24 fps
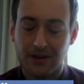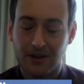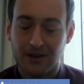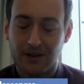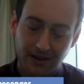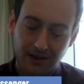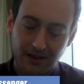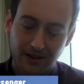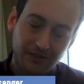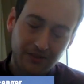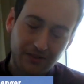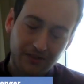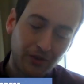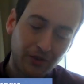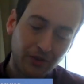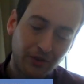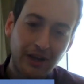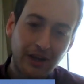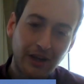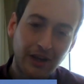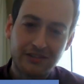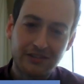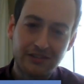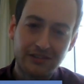Not as
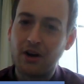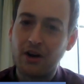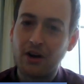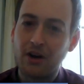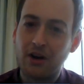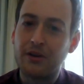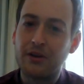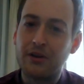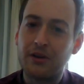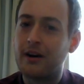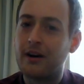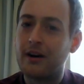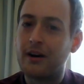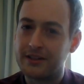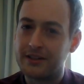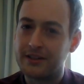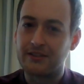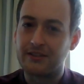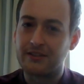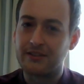the old Hardys, though.